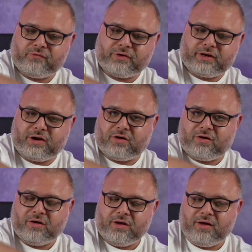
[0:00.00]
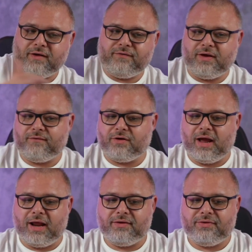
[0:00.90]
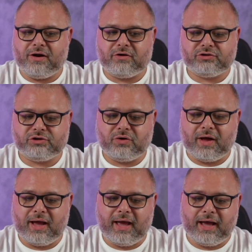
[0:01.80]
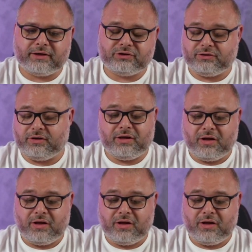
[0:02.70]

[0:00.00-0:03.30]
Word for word: here if you ever had it there. So I actually